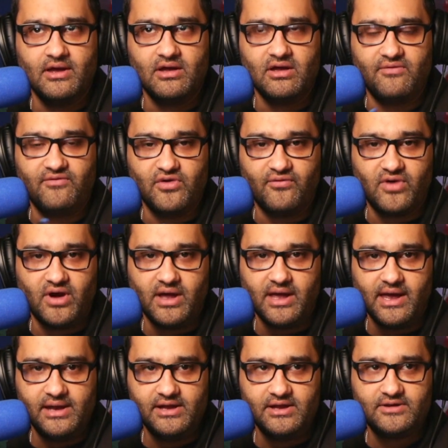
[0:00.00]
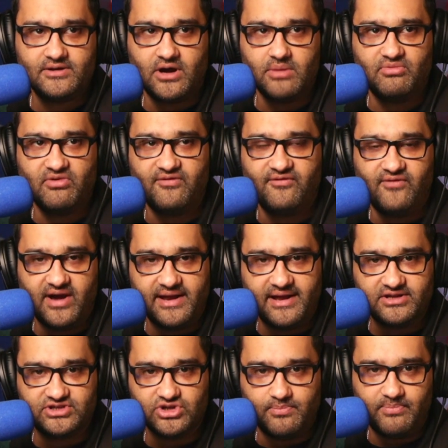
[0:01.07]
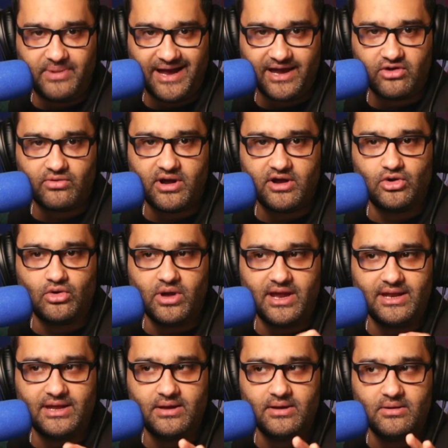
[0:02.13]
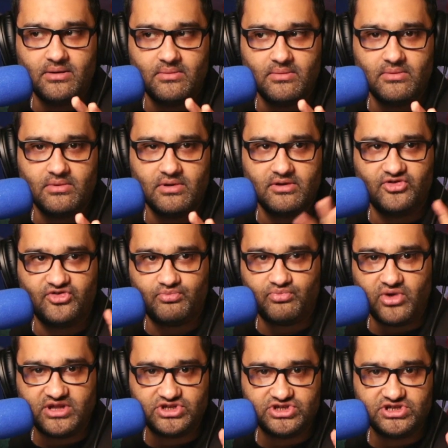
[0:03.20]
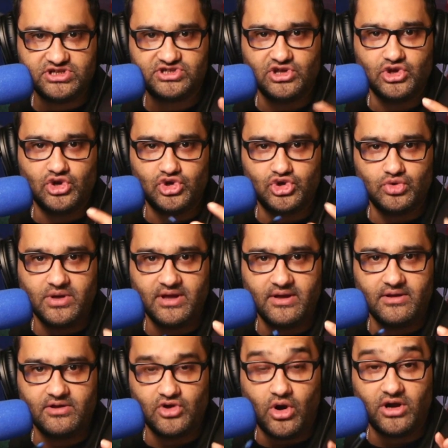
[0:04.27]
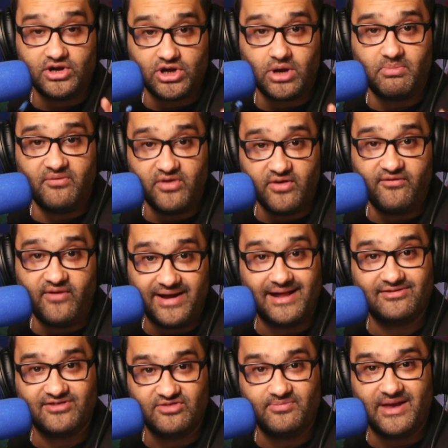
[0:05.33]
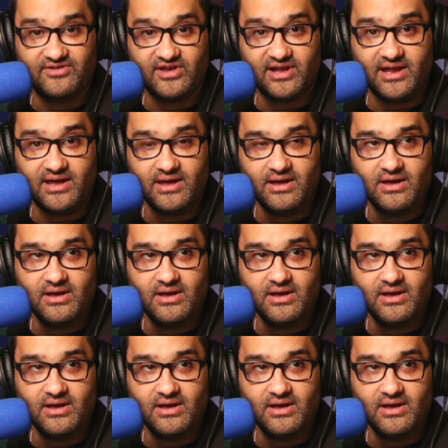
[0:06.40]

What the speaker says: If you've got any type of financial background or any spreadsheets and you're on top of your finances, basically